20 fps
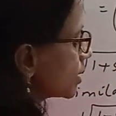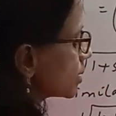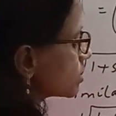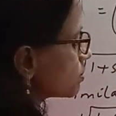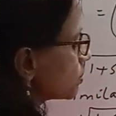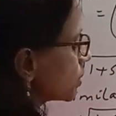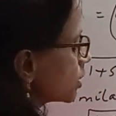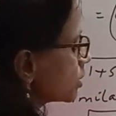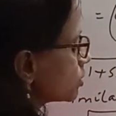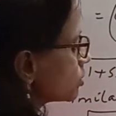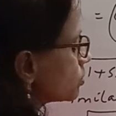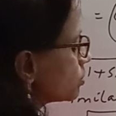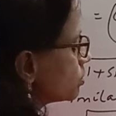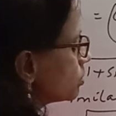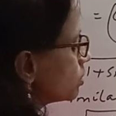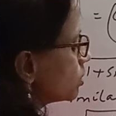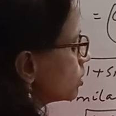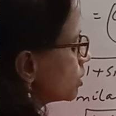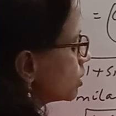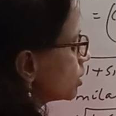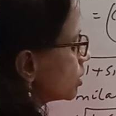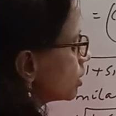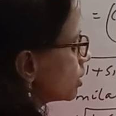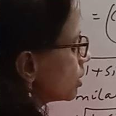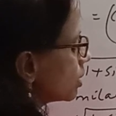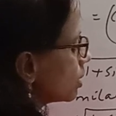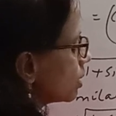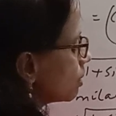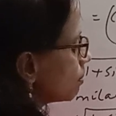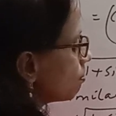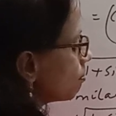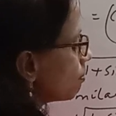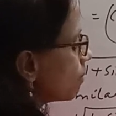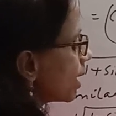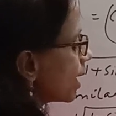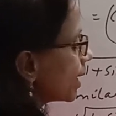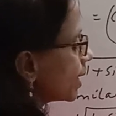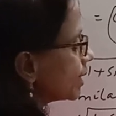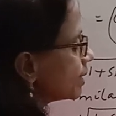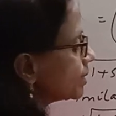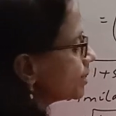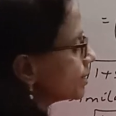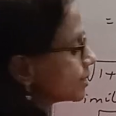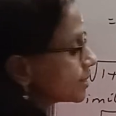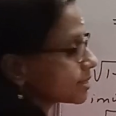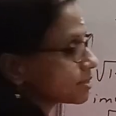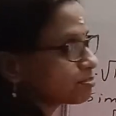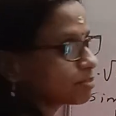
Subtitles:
x by 2 minus,